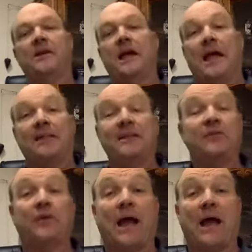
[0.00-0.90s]
And
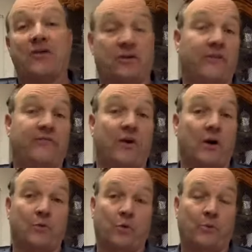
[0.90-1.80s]
these are actually far
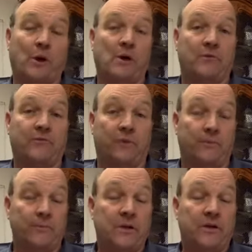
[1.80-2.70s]
more powerful.
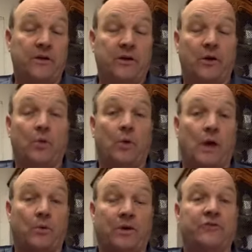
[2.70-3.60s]

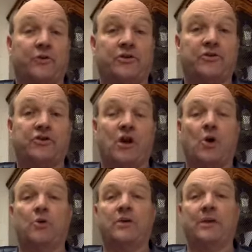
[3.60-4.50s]
Research has
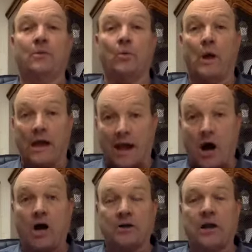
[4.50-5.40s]
shown that an
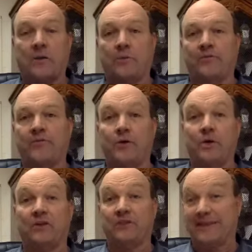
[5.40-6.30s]
online review
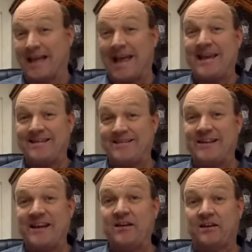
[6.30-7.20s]
is like
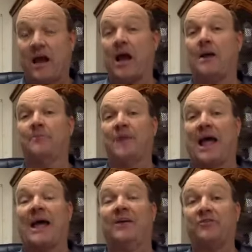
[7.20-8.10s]
18 times
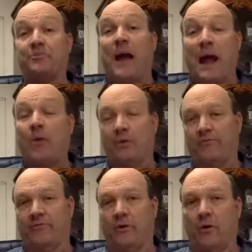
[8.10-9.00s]
as
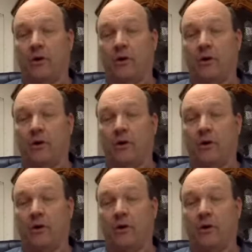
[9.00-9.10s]
powerful